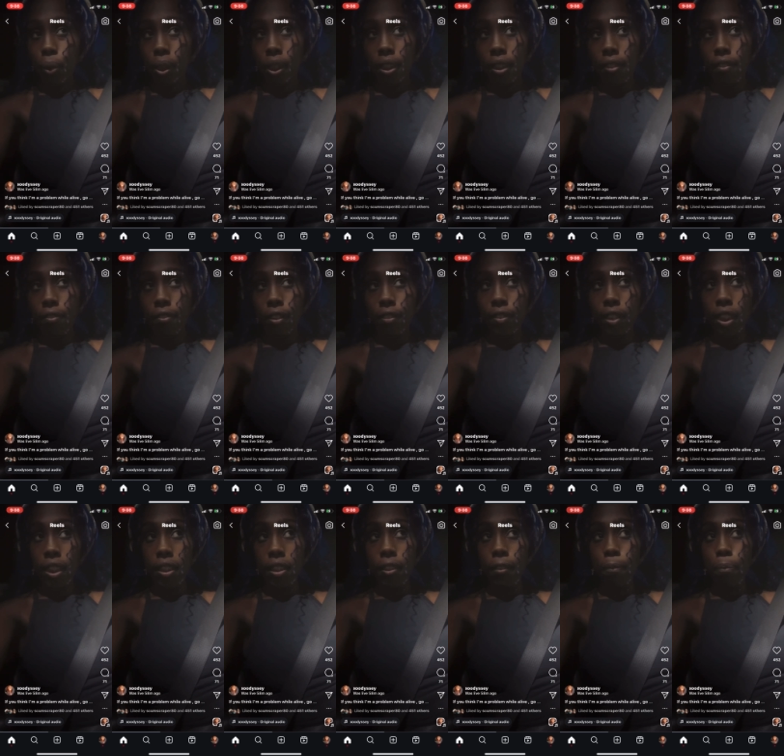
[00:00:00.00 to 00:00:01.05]
14,
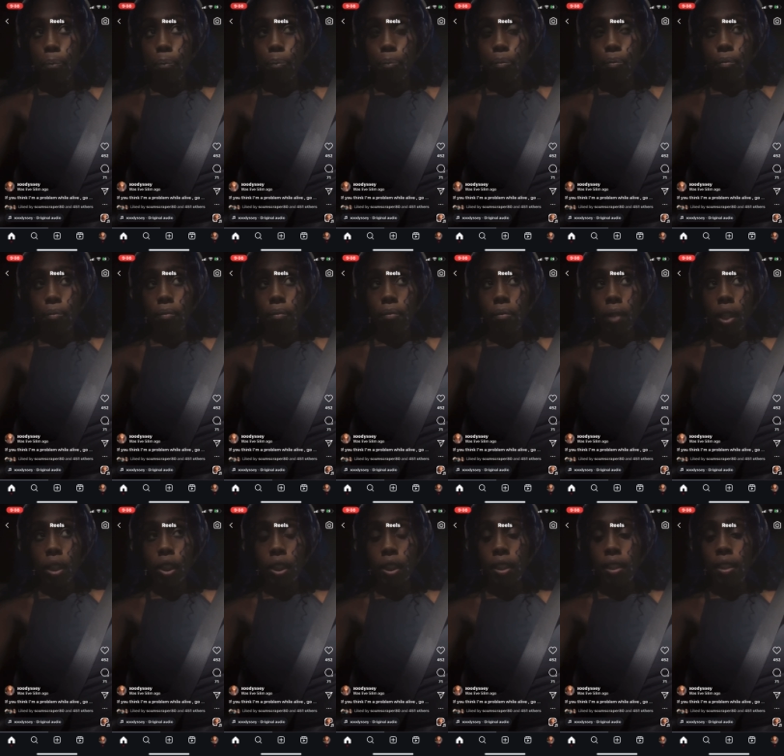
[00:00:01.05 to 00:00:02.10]
15.
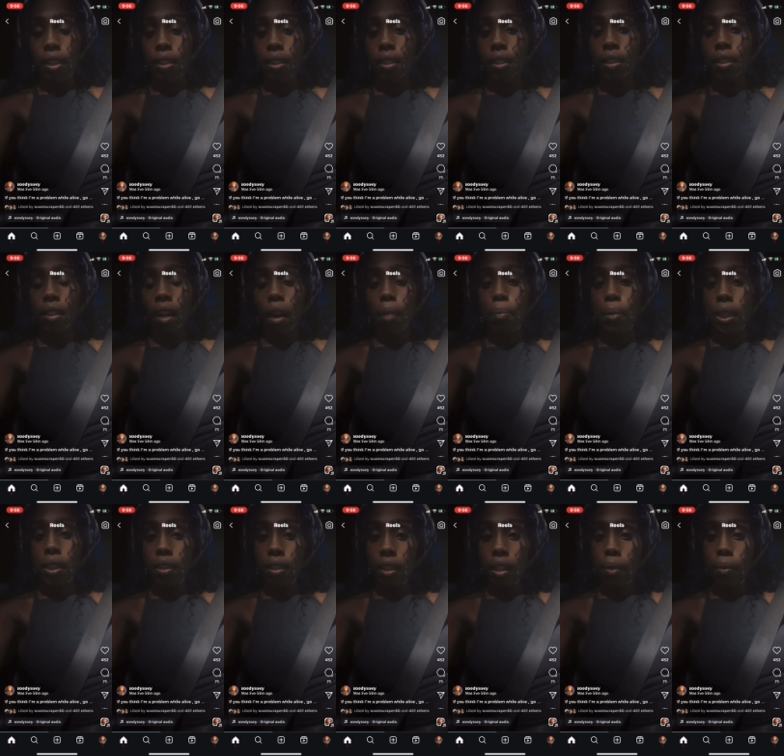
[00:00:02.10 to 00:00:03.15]
She didn't get to adopt me
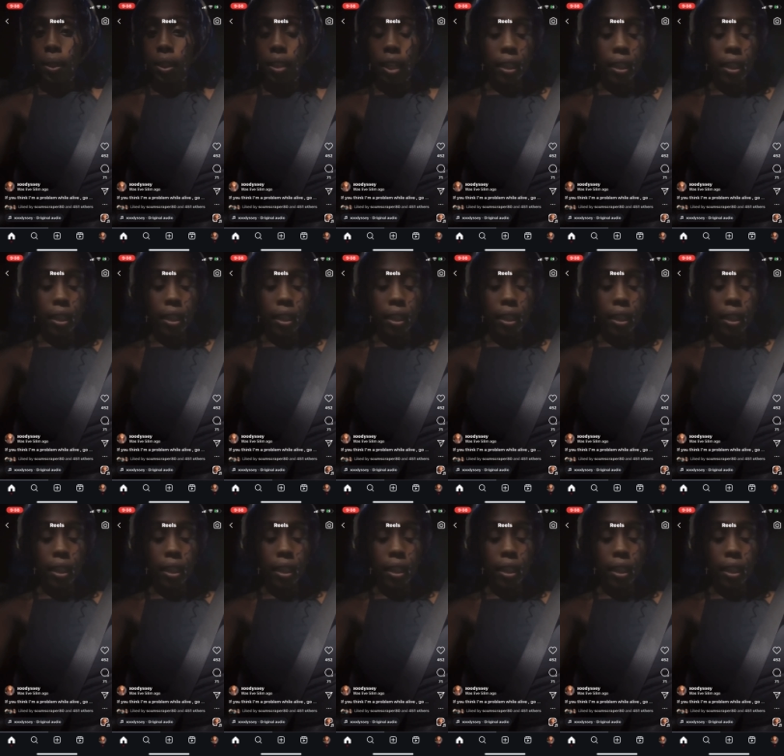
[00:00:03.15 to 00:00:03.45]
until I was